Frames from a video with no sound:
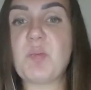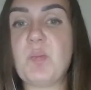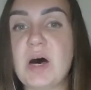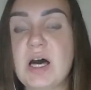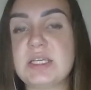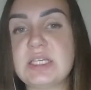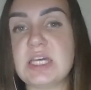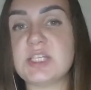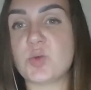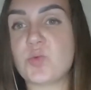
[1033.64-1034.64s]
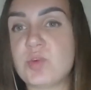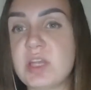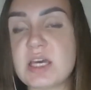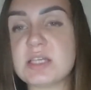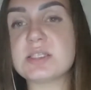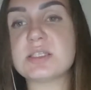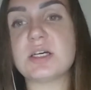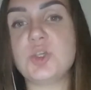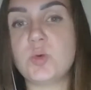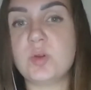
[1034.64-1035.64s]
But in case of 3DS,
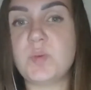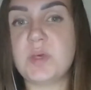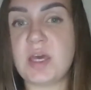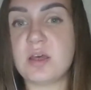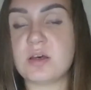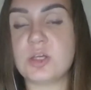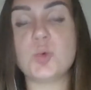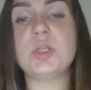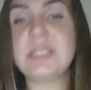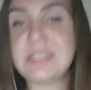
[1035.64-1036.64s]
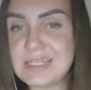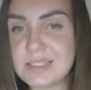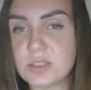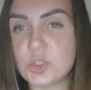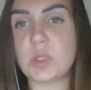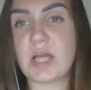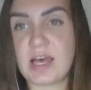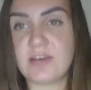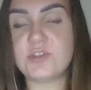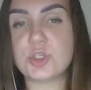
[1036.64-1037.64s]
you will
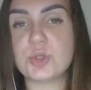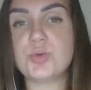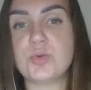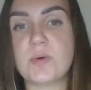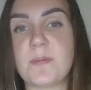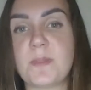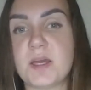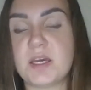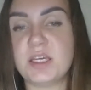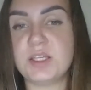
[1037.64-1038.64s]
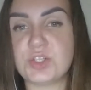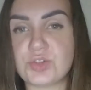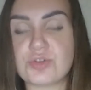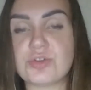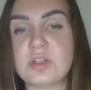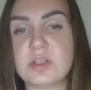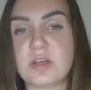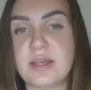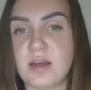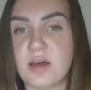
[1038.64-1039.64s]
have to insert
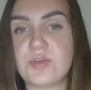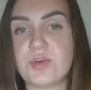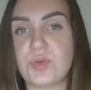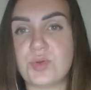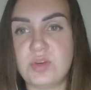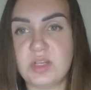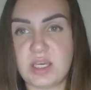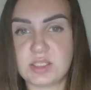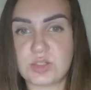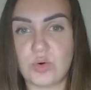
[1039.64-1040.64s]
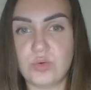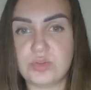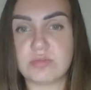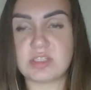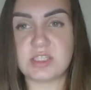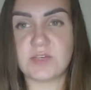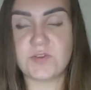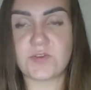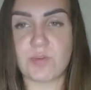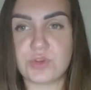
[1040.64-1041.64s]
another 3DS code received
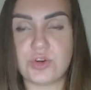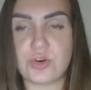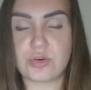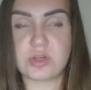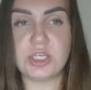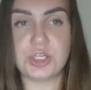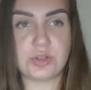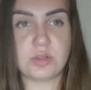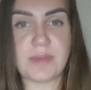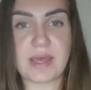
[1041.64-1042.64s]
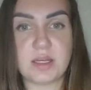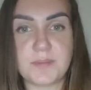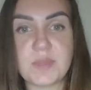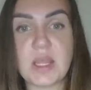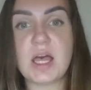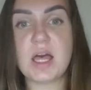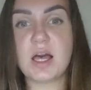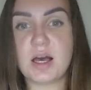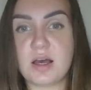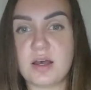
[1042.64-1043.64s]
from your issuing bank.
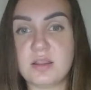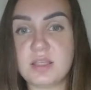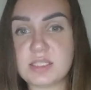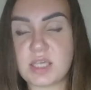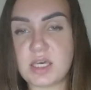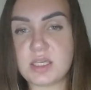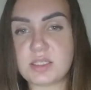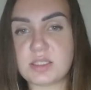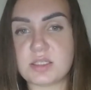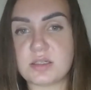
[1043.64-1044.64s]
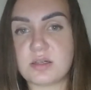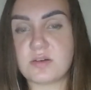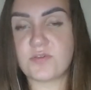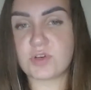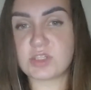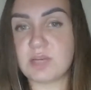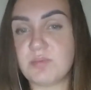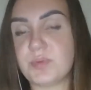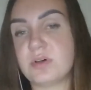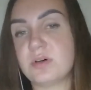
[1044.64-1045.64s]
In this case, for
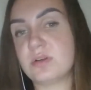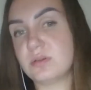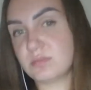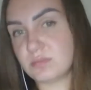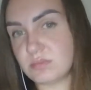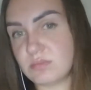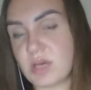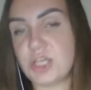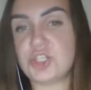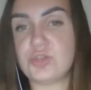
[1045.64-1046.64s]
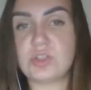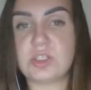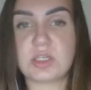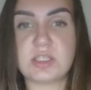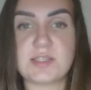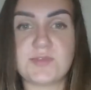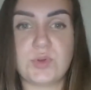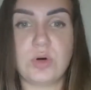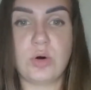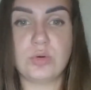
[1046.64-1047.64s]
example, I choose
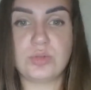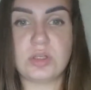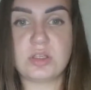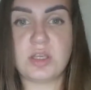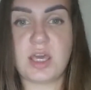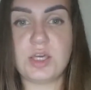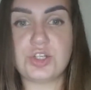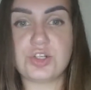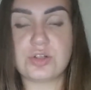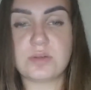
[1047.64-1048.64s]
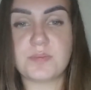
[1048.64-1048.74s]
successful authentication.